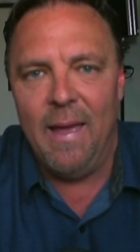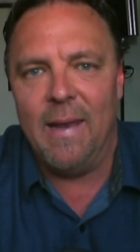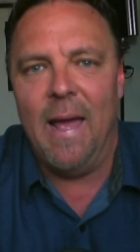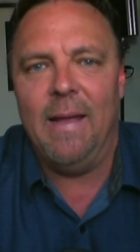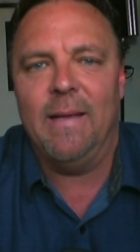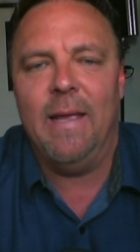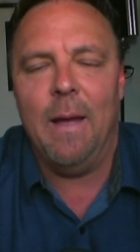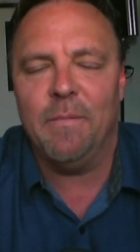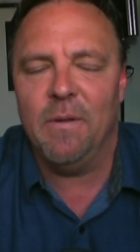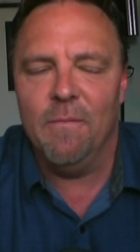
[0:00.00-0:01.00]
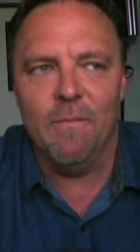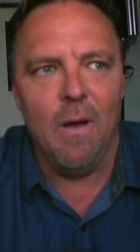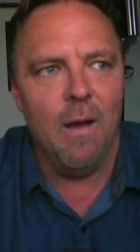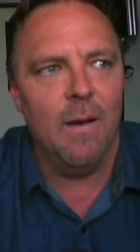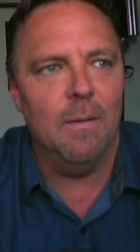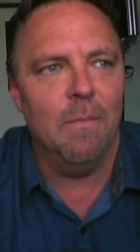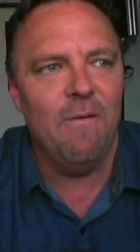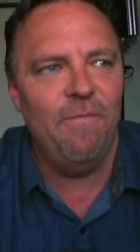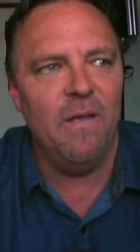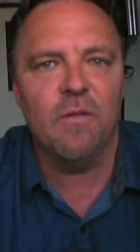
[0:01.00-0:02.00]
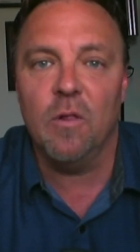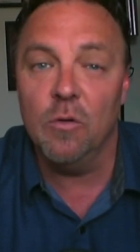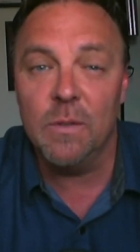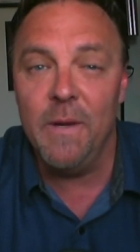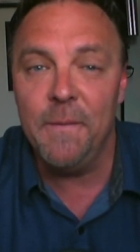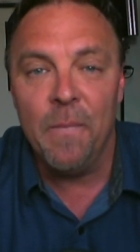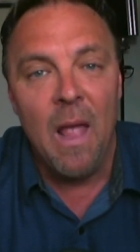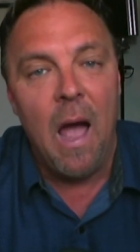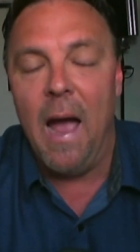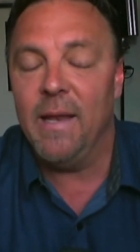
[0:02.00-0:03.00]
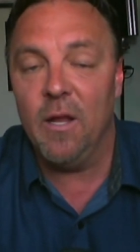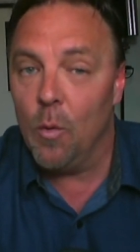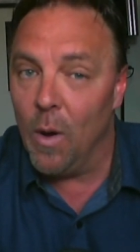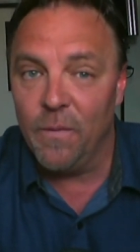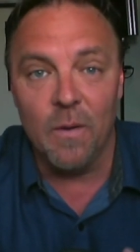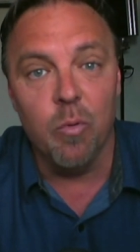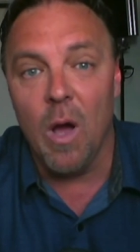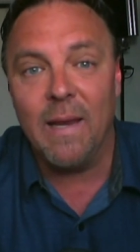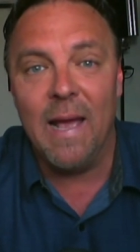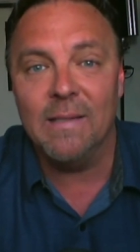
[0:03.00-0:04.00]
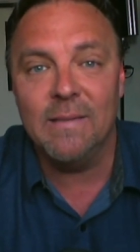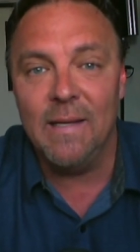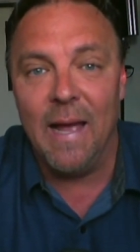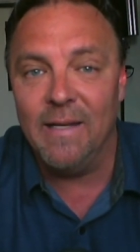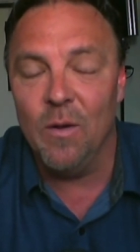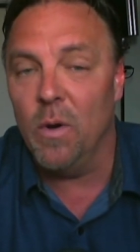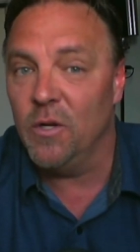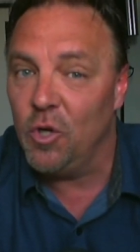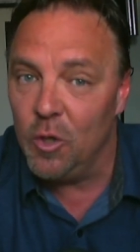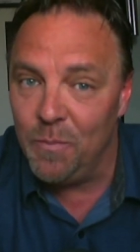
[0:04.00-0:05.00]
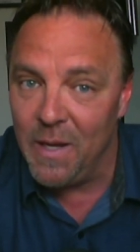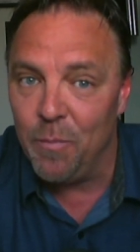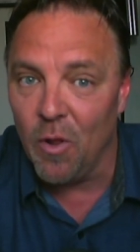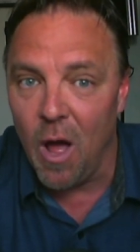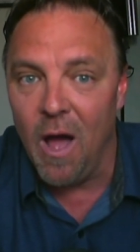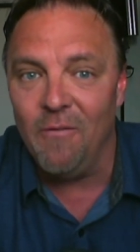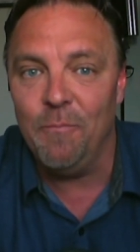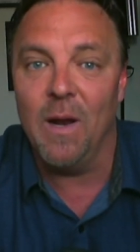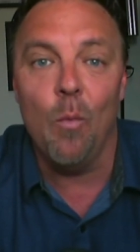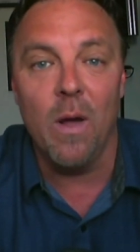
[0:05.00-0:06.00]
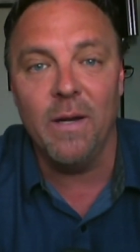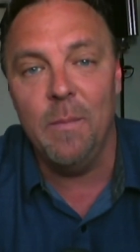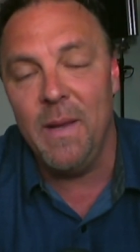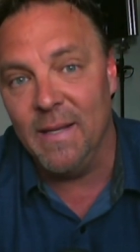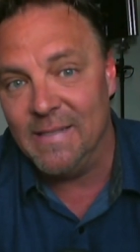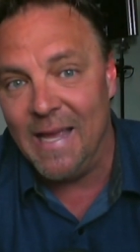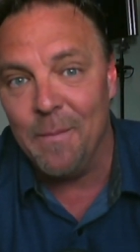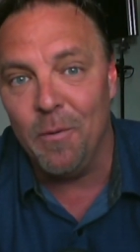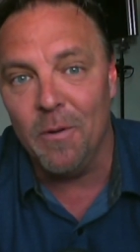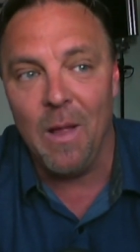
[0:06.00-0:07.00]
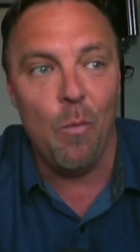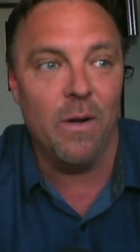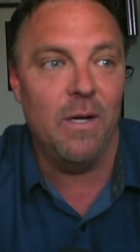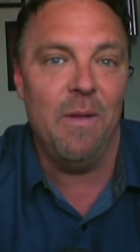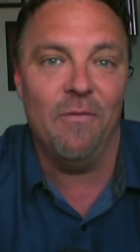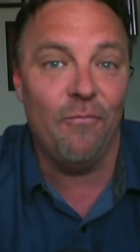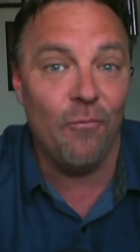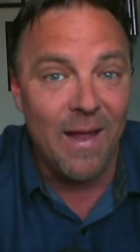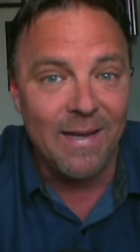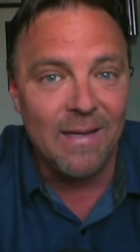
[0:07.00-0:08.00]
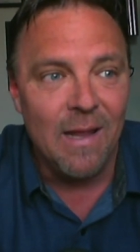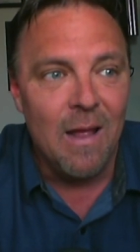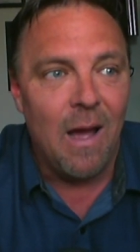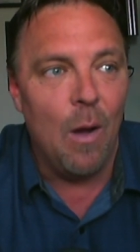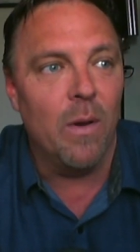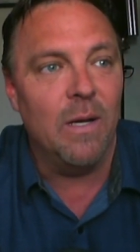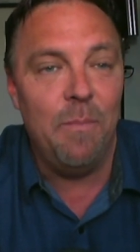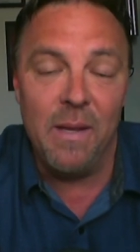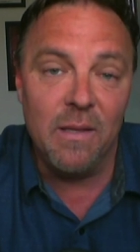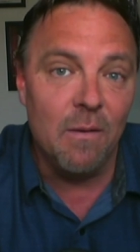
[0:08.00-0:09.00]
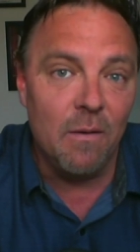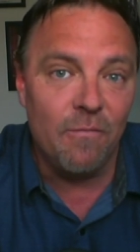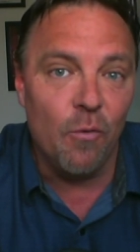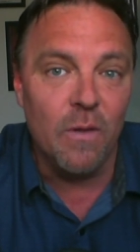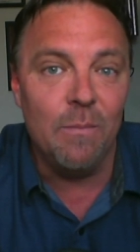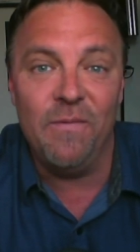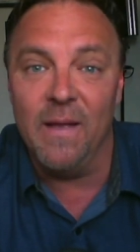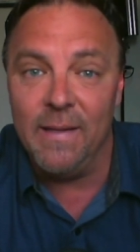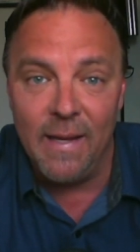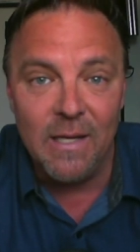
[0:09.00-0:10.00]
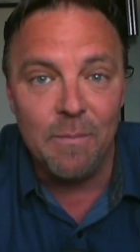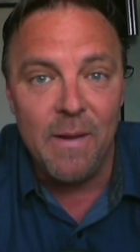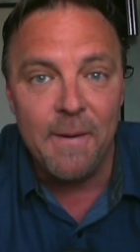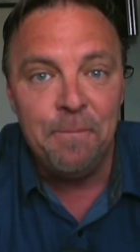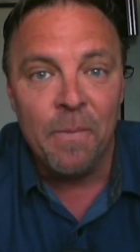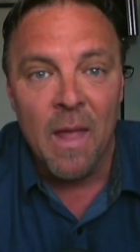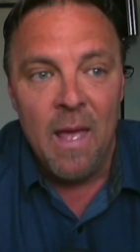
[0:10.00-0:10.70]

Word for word: And I kept my faith close to me. I didn't go out there and broadcast it. I didn't want to turn people off, but I wanted to be an example. I wanted to be a friend. I wanted to be there for them if they needed me.